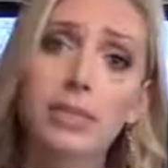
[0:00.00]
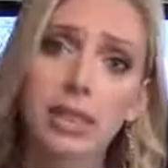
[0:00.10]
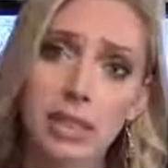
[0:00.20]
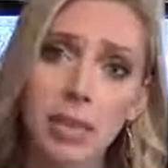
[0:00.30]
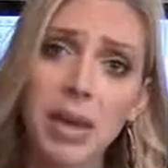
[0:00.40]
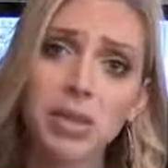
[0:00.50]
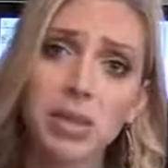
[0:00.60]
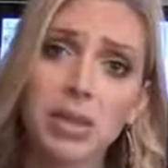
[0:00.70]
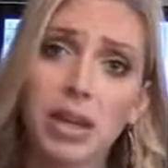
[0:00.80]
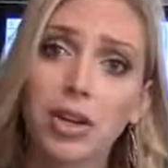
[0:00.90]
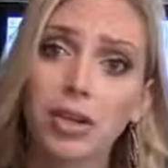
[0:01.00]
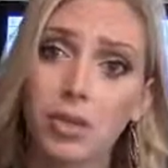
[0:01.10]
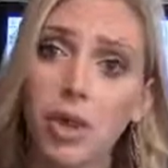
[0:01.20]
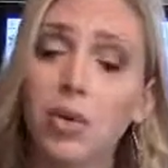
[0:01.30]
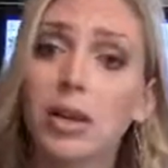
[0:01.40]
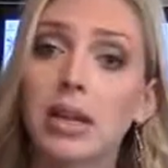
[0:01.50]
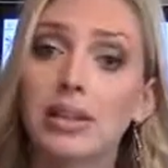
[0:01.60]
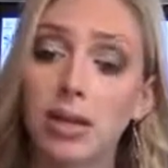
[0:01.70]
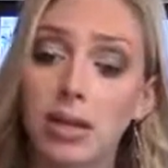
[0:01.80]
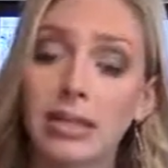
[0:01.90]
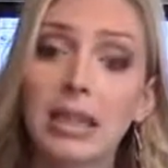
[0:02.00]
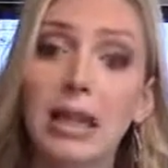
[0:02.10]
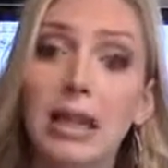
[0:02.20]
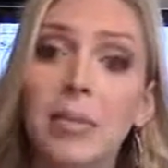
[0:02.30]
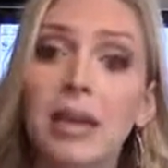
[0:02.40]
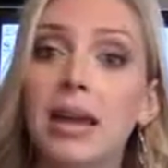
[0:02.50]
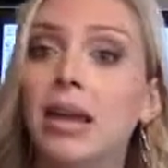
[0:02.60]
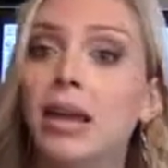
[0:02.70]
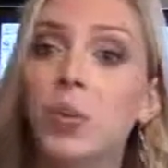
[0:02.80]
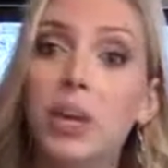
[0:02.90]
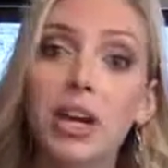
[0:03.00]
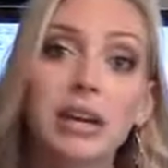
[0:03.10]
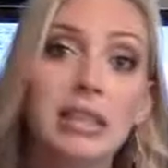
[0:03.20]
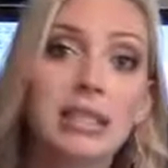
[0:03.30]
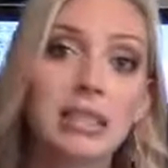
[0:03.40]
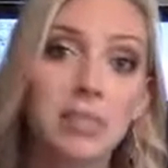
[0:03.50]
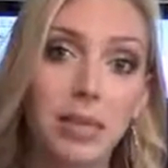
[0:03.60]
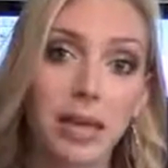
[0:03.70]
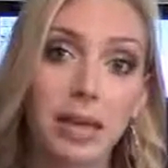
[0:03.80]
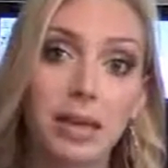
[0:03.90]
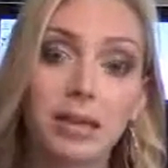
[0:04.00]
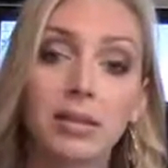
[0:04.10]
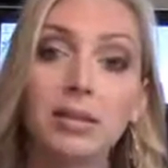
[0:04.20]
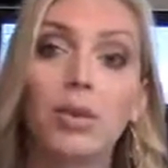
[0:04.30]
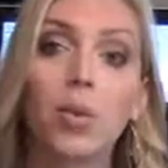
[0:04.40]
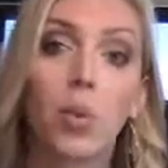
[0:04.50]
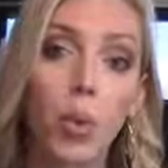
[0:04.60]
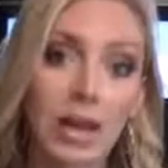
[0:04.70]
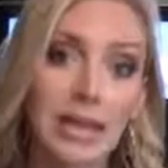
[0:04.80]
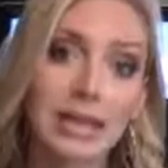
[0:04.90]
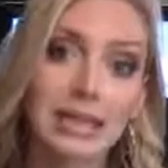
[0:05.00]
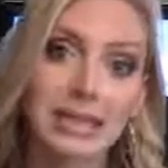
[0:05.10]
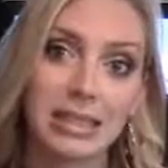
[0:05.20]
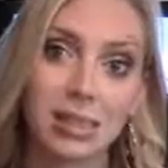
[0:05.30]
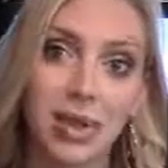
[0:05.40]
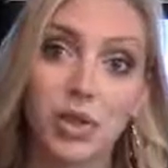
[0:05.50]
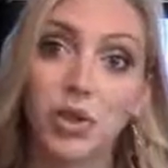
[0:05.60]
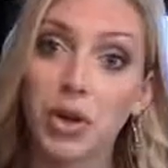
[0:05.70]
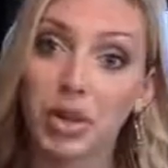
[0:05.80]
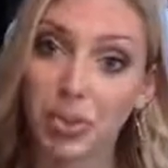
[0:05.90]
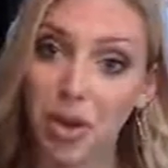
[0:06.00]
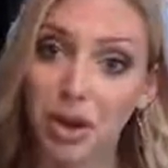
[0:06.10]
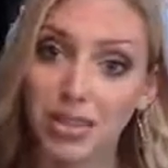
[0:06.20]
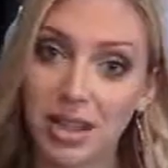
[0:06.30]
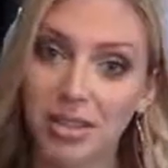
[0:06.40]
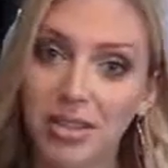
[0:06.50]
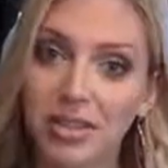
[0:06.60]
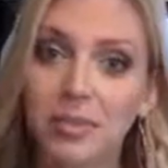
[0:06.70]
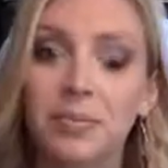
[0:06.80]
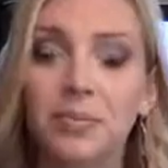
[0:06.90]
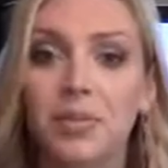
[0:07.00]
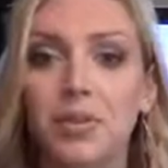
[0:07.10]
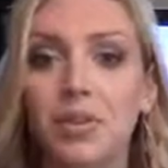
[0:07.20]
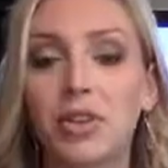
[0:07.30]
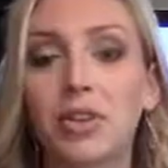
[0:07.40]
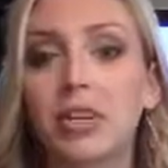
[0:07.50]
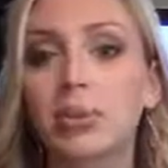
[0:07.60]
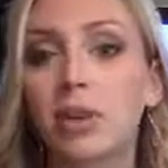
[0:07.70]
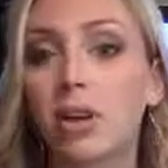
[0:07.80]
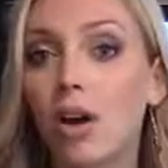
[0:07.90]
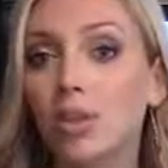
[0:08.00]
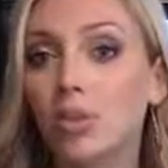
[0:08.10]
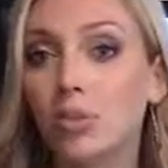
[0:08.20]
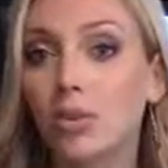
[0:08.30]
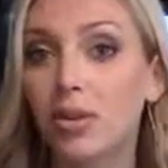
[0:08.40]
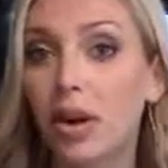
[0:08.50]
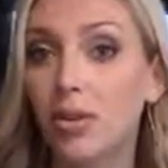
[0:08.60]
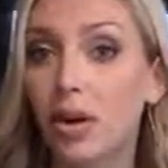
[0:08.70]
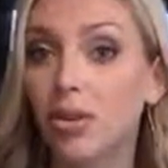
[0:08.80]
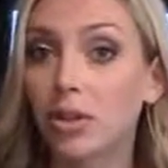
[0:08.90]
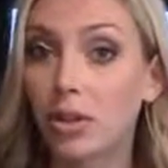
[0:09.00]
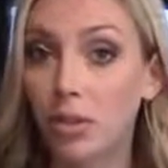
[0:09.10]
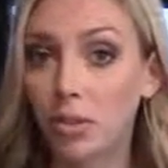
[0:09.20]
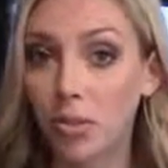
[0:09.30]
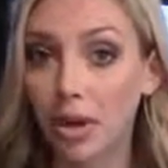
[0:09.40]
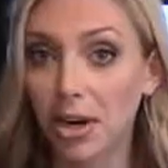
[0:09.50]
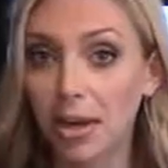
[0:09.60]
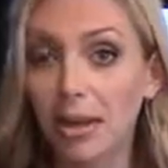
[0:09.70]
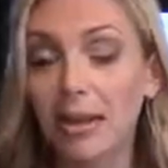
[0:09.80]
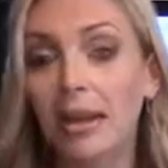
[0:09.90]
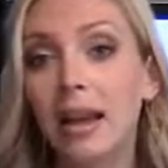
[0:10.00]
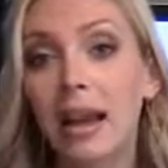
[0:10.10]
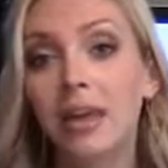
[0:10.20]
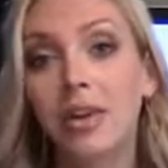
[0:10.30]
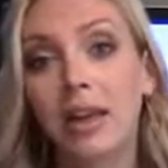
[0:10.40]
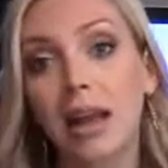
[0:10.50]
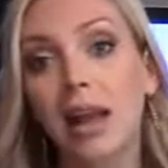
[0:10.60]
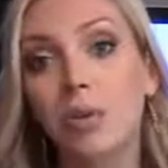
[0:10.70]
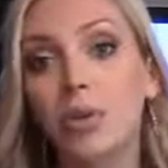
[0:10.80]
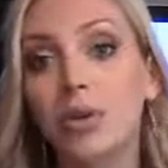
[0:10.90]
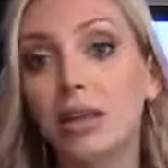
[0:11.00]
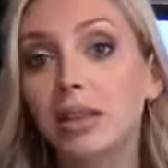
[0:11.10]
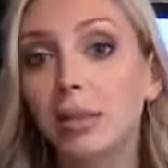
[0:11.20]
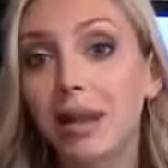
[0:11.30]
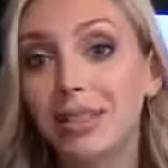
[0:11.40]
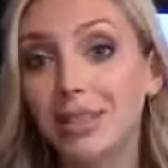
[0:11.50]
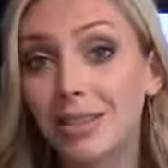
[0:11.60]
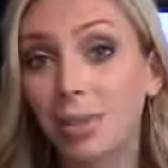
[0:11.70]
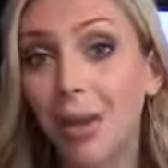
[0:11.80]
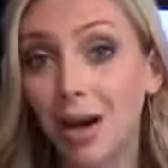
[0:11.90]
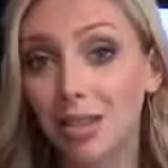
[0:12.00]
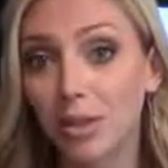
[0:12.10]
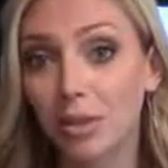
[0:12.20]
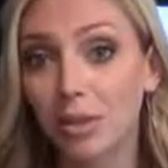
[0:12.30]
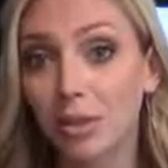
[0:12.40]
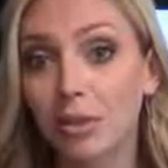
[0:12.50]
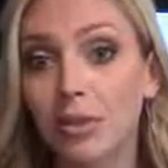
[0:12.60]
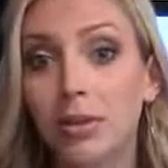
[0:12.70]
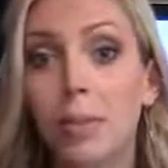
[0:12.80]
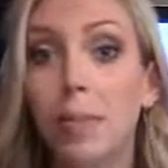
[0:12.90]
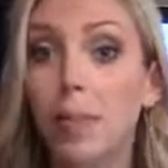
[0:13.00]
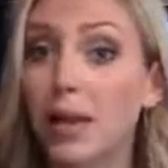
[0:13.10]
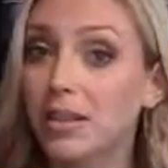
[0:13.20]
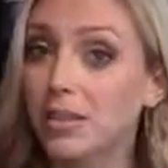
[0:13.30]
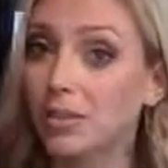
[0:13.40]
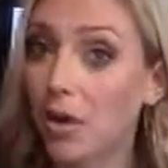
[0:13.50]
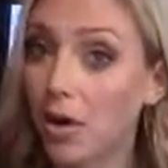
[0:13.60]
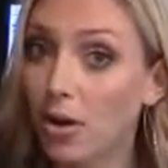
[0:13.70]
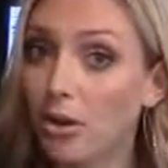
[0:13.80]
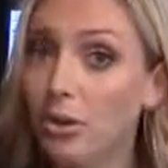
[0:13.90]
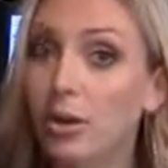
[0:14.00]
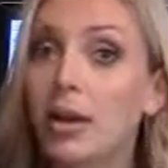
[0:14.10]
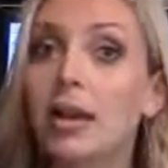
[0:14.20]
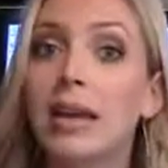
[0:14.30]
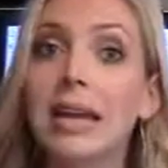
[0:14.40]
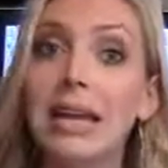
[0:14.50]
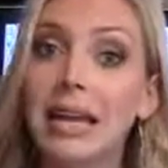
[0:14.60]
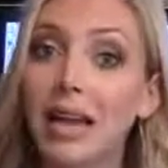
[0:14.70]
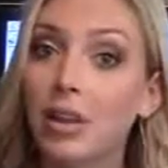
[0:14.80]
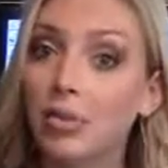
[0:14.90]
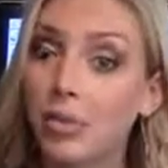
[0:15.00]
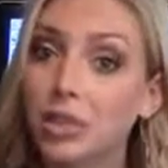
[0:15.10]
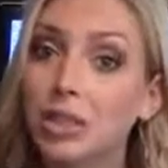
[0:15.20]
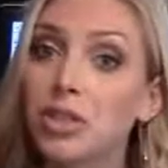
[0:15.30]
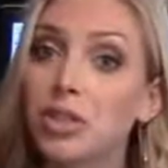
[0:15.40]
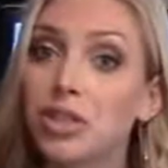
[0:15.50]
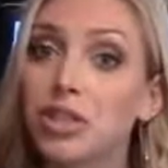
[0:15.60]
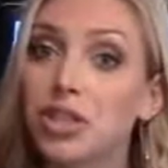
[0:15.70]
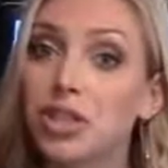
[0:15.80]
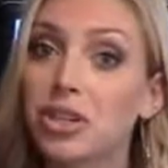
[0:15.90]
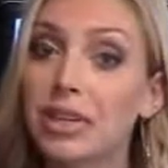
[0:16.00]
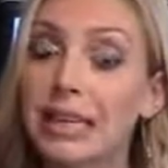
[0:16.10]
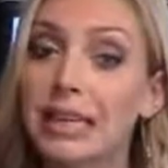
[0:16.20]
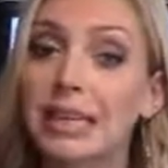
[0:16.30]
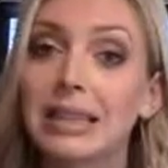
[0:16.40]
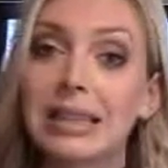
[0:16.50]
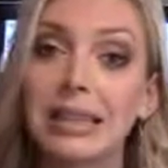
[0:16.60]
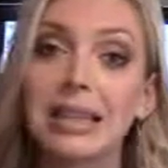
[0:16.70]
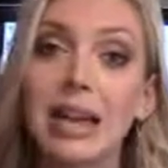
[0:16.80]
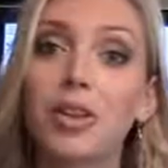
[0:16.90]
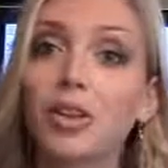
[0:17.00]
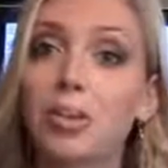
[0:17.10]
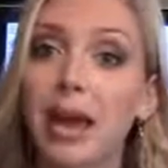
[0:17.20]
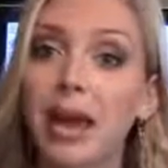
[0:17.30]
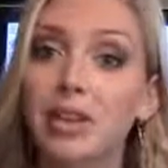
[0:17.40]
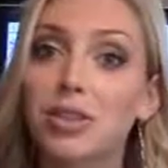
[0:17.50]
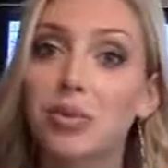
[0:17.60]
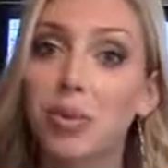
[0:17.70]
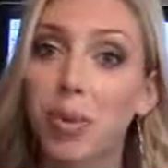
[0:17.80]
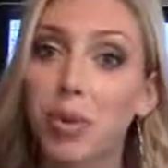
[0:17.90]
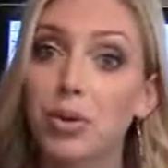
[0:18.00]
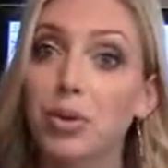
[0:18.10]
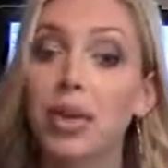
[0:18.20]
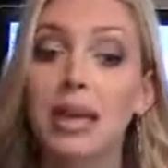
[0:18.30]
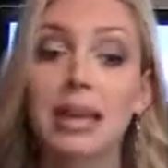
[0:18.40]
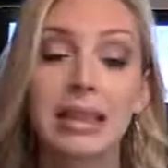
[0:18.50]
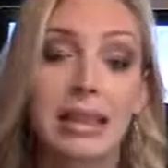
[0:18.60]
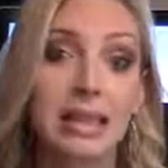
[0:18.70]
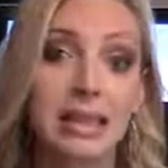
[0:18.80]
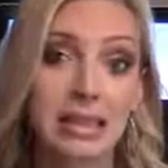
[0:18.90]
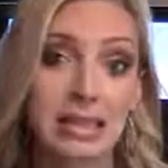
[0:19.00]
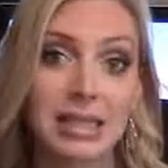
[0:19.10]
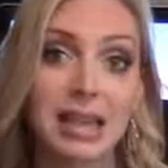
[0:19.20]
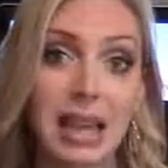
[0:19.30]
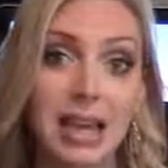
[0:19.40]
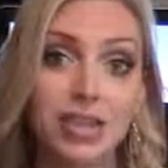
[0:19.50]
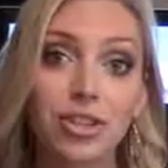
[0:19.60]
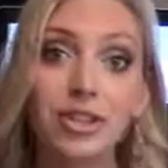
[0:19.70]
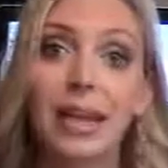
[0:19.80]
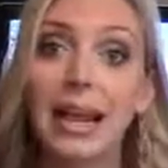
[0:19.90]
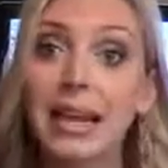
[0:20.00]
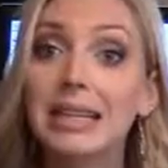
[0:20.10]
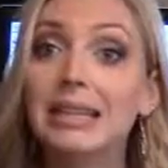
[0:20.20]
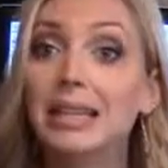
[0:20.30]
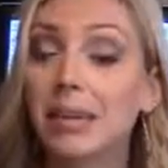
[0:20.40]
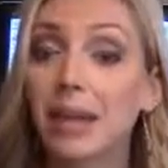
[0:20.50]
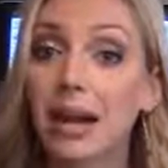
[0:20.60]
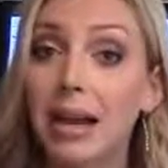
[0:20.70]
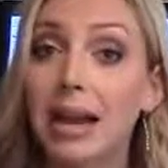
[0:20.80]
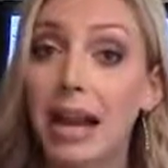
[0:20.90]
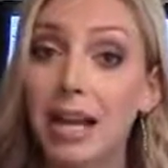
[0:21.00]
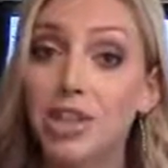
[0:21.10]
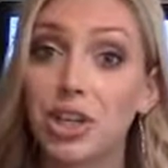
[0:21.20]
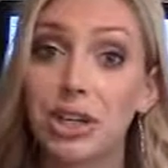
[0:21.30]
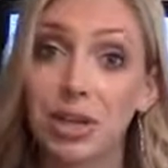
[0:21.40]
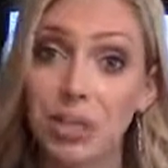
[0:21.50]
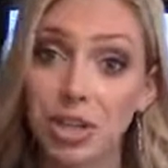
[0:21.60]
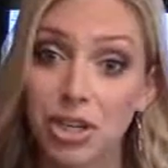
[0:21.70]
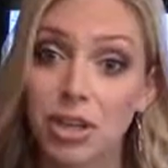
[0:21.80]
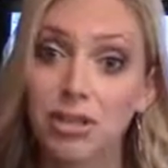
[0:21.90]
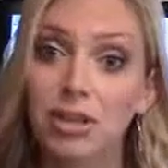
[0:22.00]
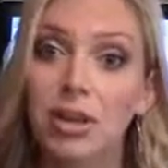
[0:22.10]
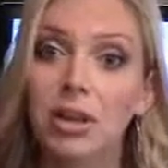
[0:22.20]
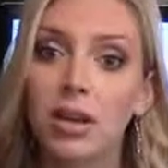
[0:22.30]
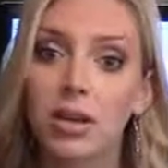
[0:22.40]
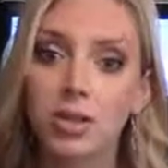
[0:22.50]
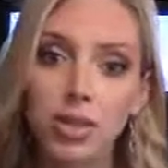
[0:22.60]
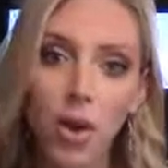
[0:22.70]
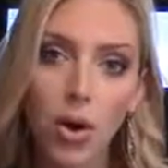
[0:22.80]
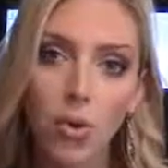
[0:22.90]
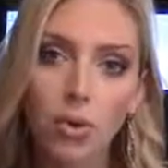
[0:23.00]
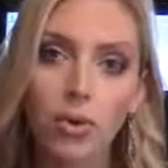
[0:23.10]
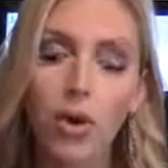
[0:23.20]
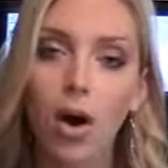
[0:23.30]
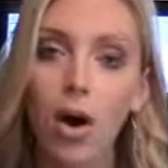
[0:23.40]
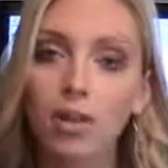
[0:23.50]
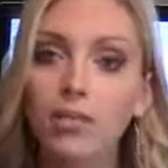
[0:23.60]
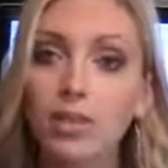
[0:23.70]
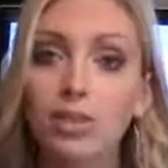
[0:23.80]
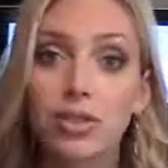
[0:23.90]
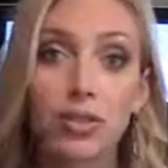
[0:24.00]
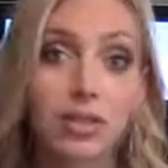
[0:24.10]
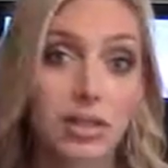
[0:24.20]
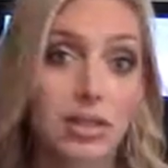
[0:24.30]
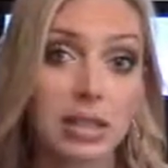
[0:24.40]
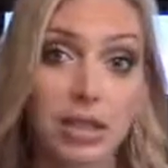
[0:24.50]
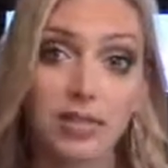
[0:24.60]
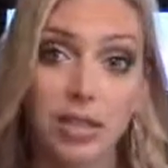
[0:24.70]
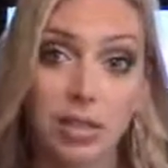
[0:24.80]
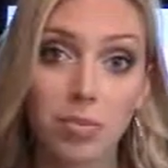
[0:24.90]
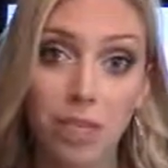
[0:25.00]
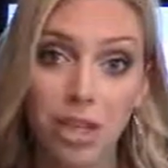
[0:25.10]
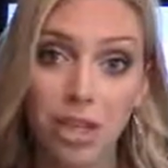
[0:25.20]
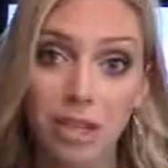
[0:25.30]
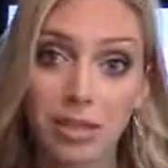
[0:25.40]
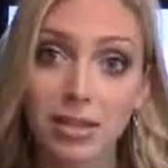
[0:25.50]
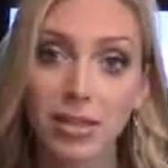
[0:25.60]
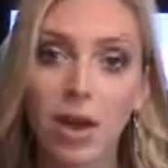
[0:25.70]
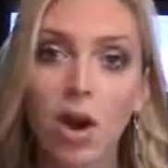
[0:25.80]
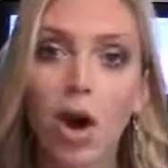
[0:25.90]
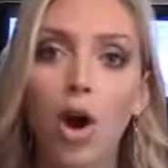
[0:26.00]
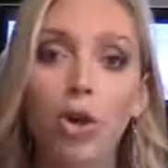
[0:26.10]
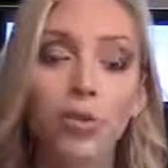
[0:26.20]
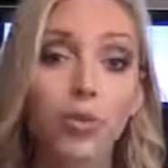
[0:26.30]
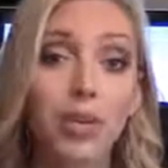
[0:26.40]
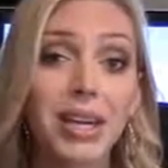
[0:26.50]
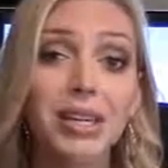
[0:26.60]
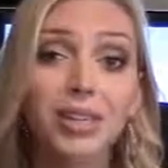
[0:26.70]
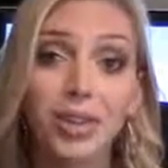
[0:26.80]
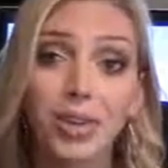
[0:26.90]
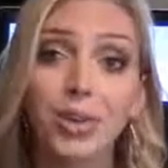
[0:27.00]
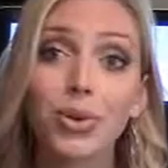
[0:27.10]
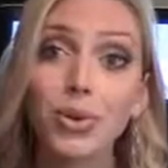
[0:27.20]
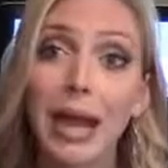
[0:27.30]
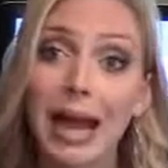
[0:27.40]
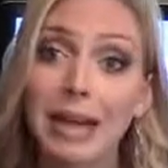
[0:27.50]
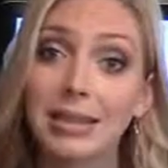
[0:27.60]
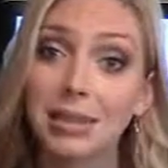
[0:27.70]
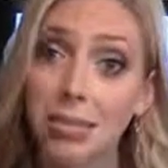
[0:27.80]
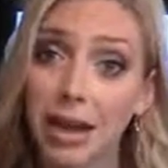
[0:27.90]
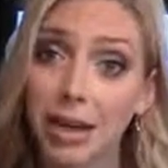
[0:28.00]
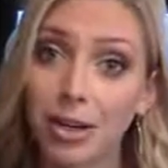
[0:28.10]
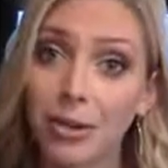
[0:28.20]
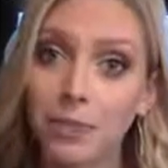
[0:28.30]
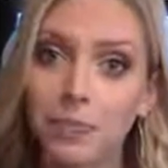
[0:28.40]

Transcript: to make sure that your loan is on time and where it needs to be when it needs to be during the process. They're going to be knowledgeable about the local market and they're going to help you get the best deal possible. But best of all, in California, traditionally, the seller pays for both the listing agent and the buying agent commissions. So all of these services that I've just mentioned are free to you as a buyer.